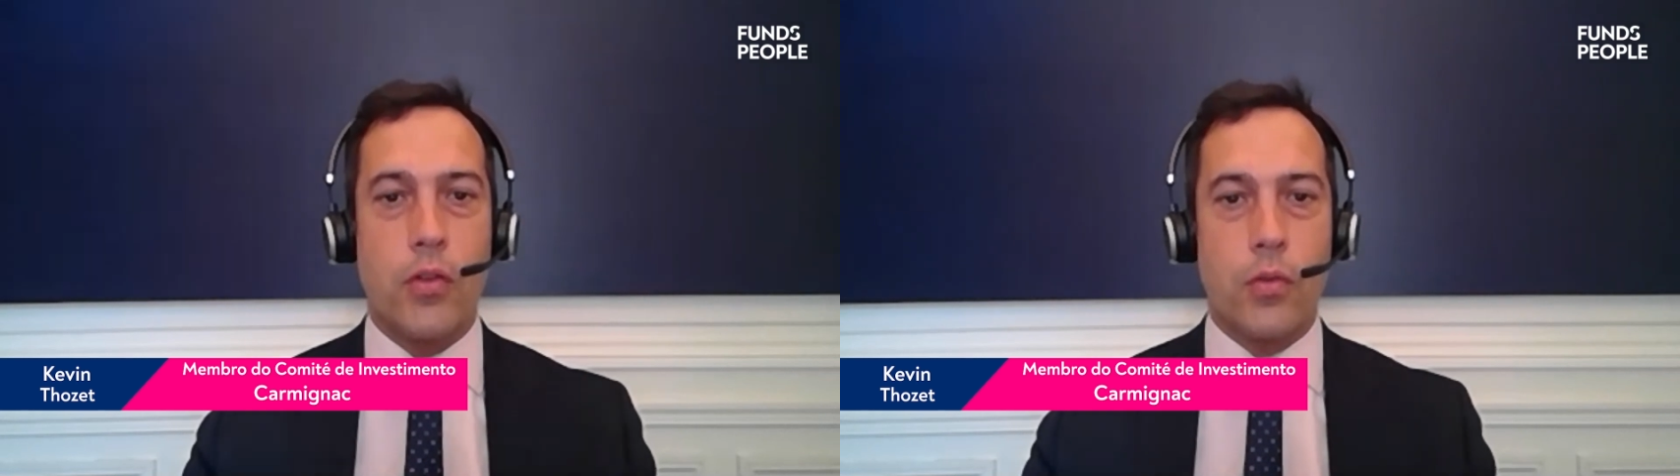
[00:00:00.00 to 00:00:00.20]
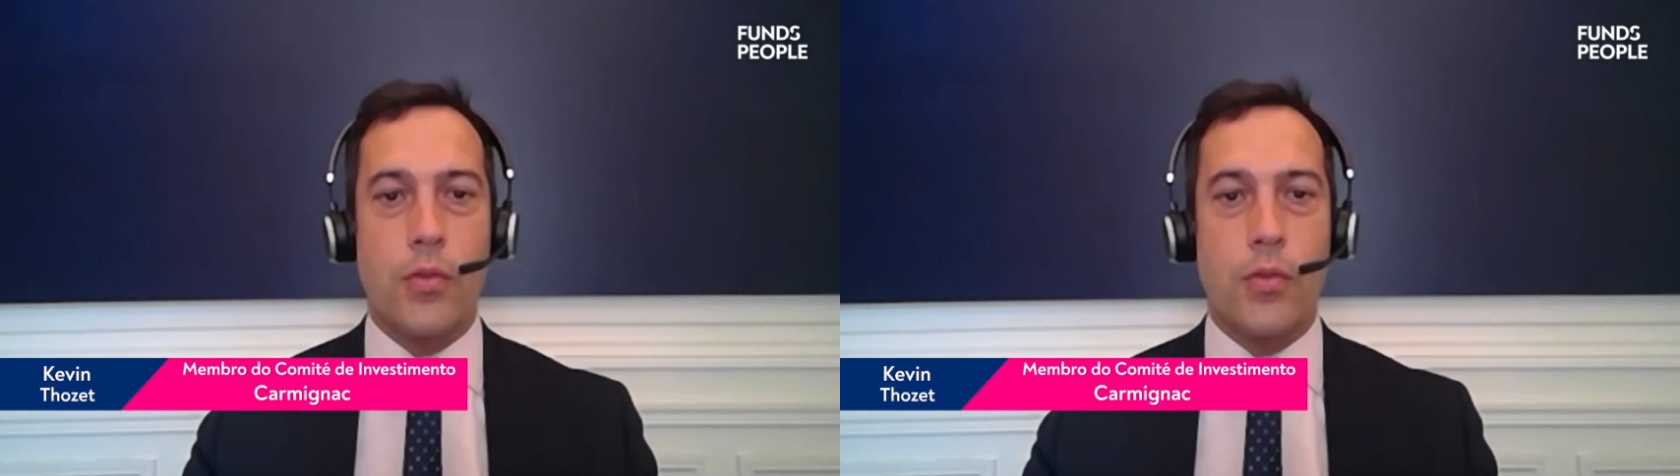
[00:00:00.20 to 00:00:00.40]

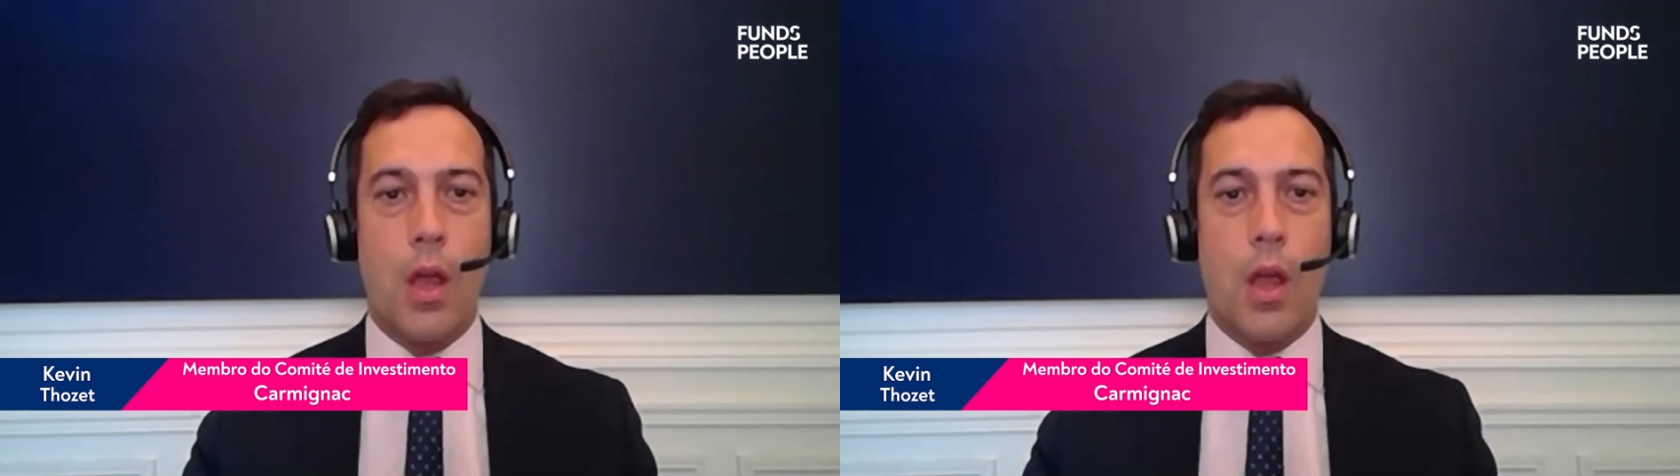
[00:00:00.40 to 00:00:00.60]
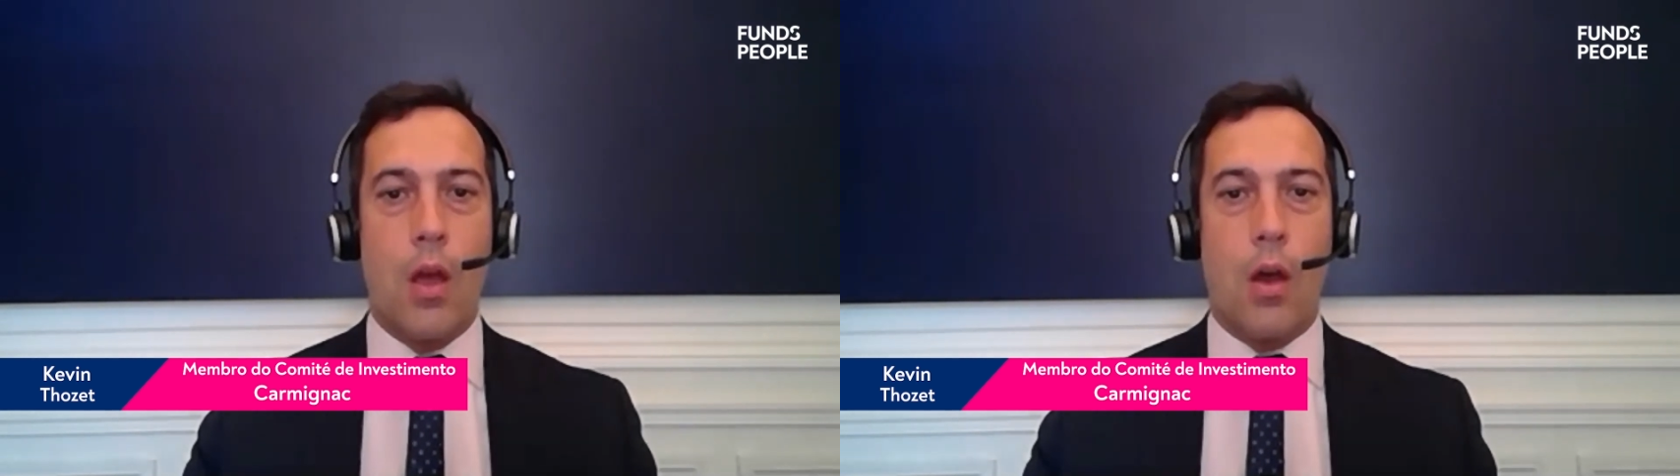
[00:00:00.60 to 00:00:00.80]
source
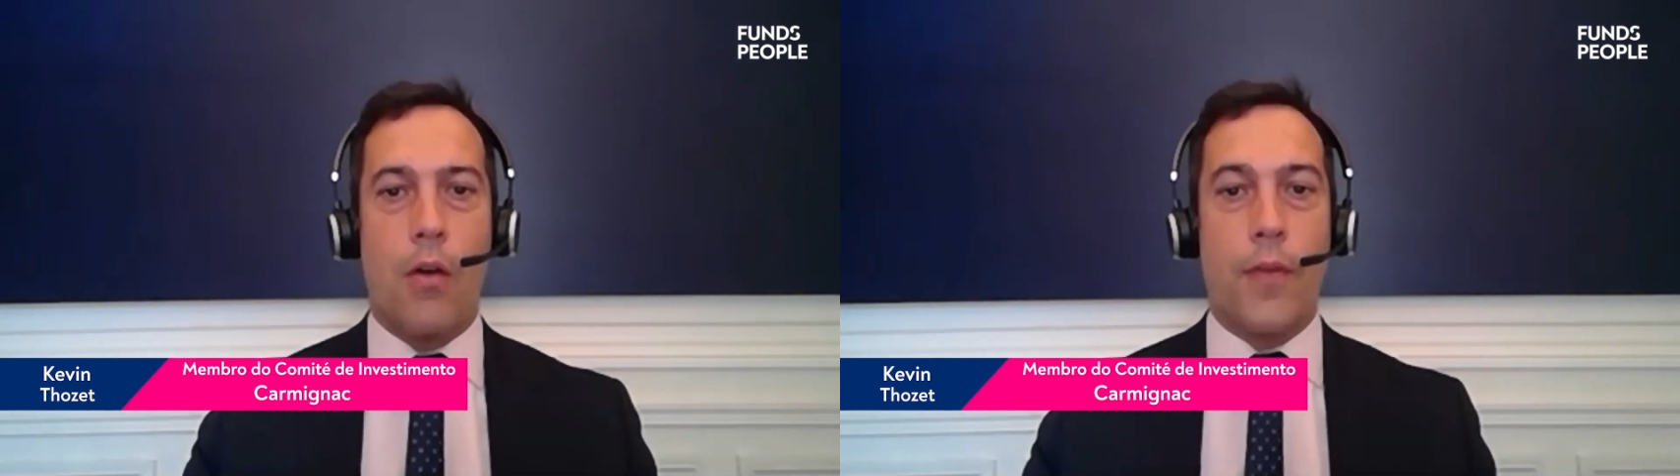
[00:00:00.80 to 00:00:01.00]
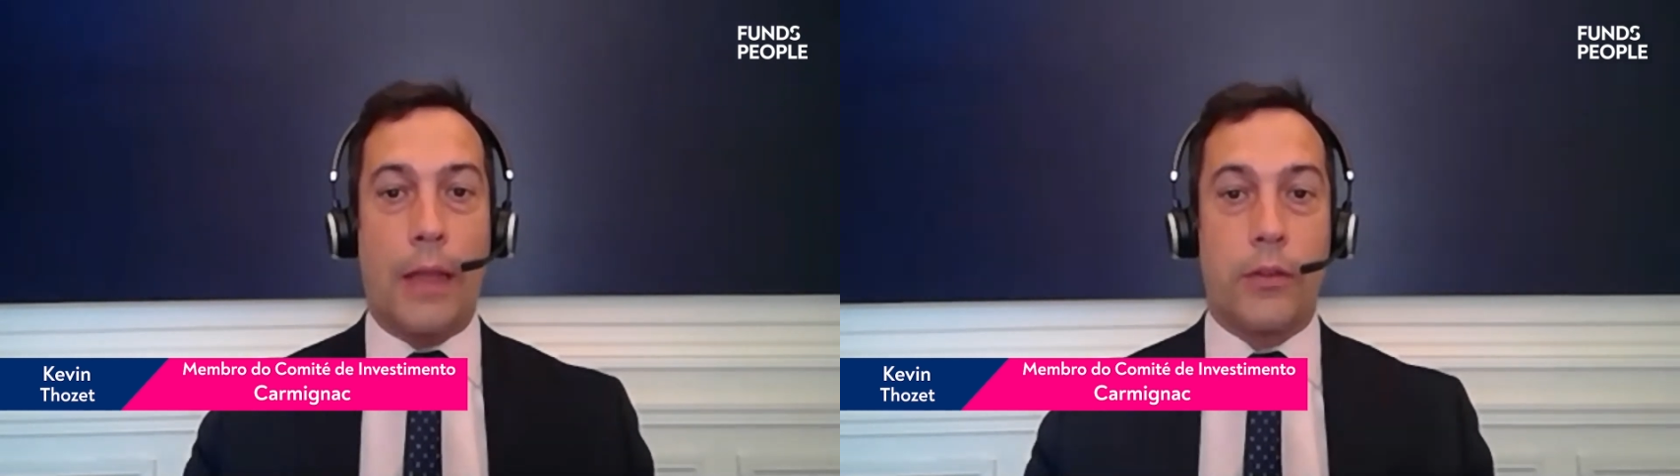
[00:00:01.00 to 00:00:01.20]

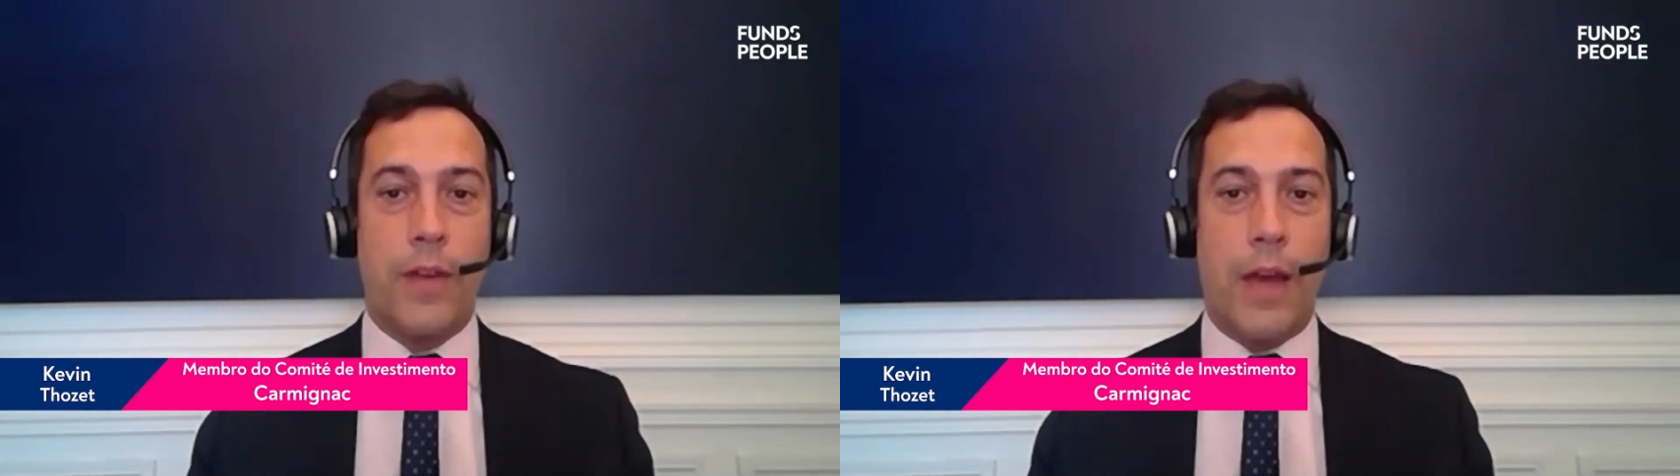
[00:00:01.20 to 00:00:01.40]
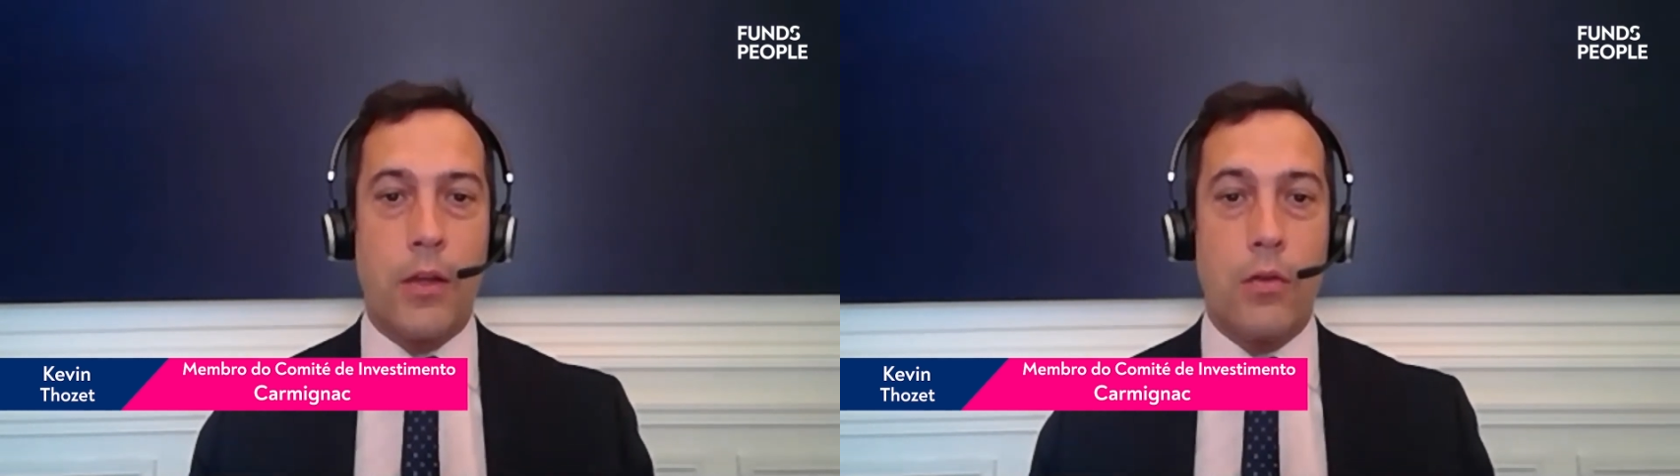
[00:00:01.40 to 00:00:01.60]
of added
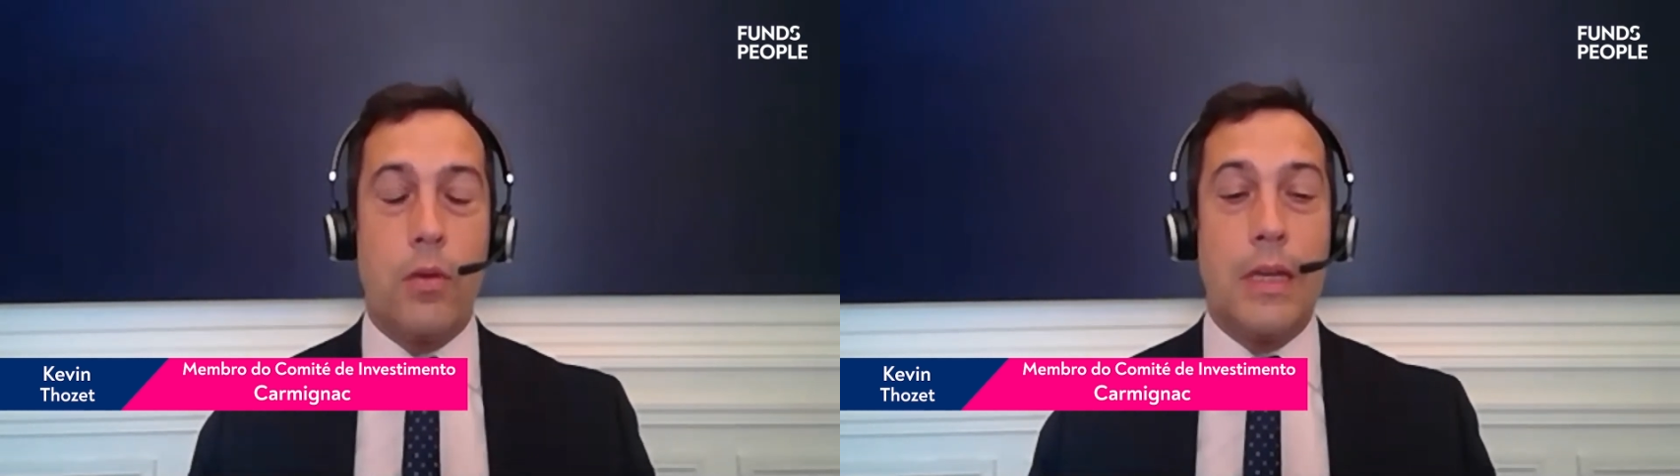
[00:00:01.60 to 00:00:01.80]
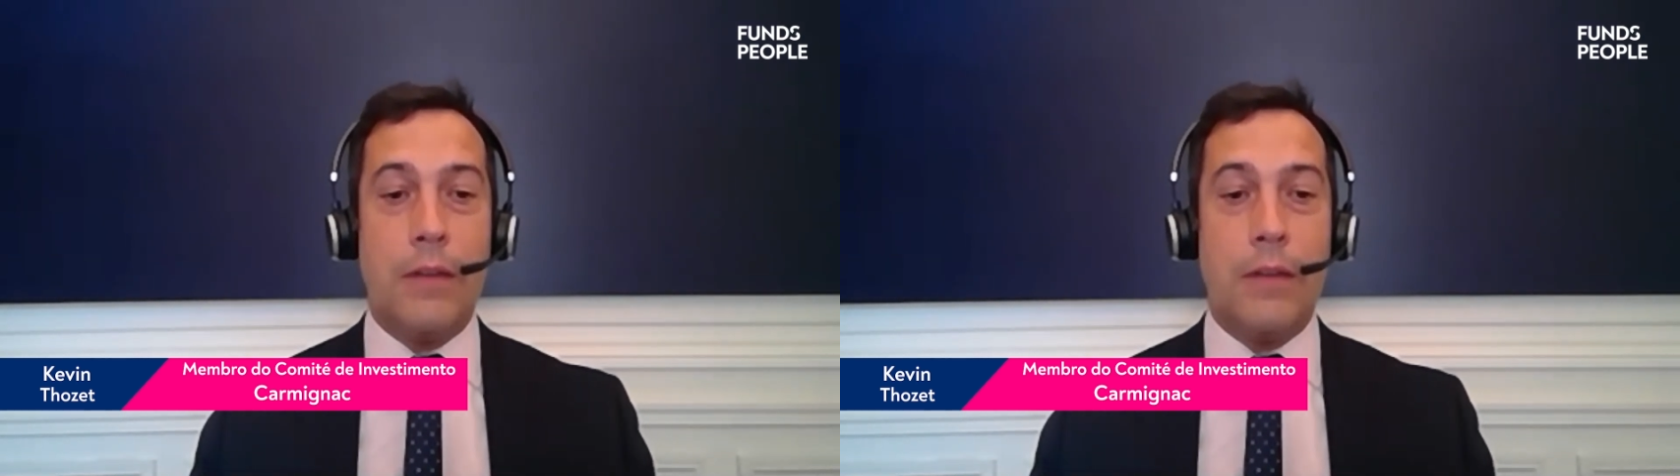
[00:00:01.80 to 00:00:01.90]
value,